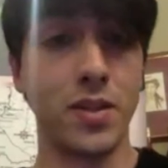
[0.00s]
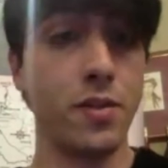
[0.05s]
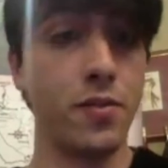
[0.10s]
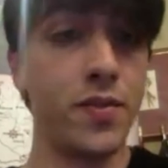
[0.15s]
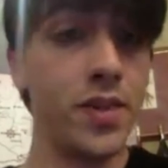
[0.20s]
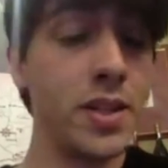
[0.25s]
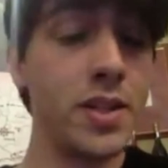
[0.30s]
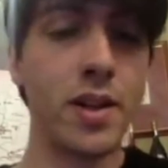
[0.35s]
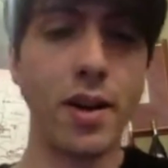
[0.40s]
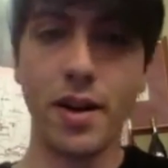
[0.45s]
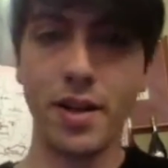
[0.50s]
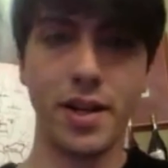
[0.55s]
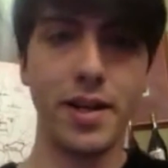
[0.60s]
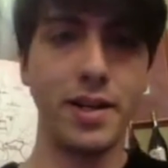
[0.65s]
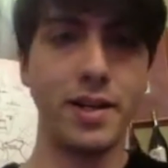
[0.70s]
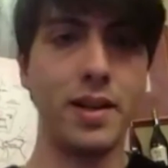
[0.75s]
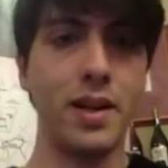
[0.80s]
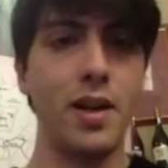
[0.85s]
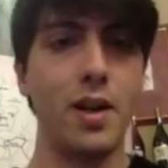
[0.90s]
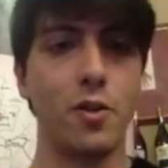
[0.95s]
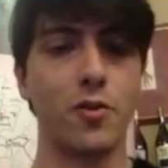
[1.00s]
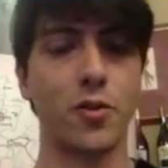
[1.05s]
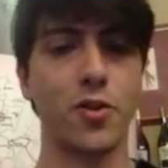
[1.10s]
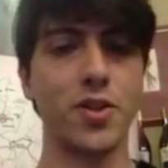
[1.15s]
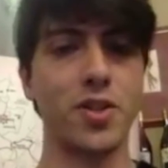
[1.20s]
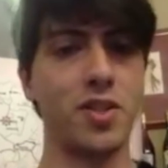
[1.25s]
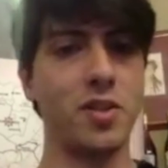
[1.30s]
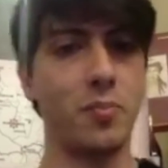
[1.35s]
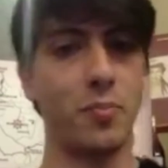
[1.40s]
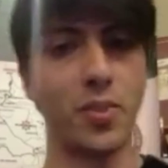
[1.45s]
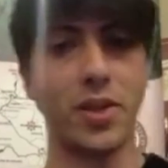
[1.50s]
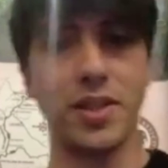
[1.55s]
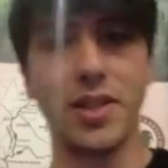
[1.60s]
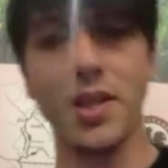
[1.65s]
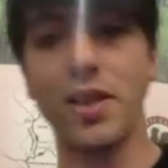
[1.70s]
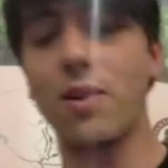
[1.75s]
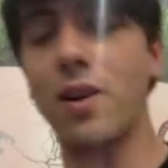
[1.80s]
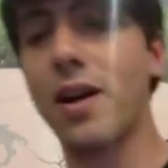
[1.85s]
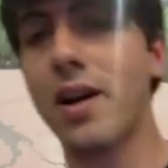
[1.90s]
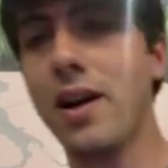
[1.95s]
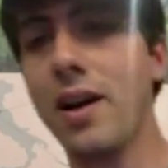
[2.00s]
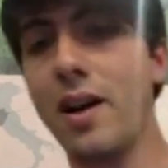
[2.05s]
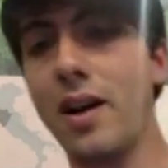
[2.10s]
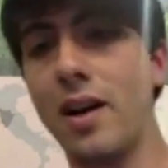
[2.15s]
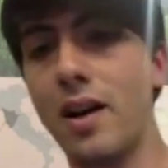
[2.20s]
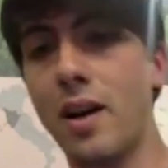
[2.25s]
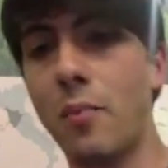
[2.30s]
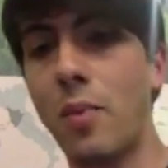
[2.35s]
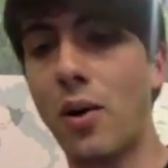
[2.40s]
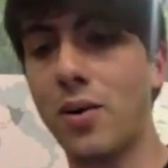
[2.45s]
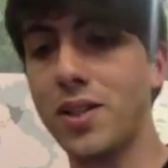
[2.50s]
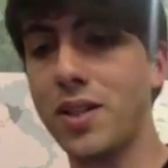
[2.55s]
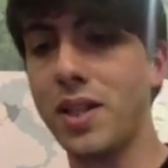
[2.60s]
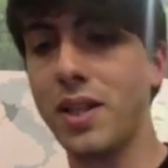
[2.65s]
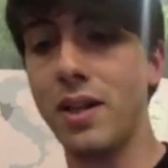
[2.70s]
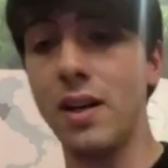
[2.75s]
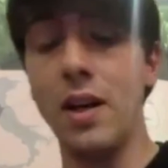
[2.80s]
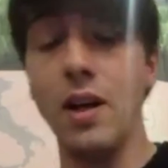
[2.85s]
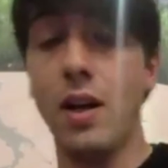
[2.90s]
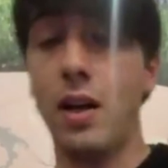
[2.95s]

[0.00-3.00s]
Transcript: vineyard, and of course in particular about the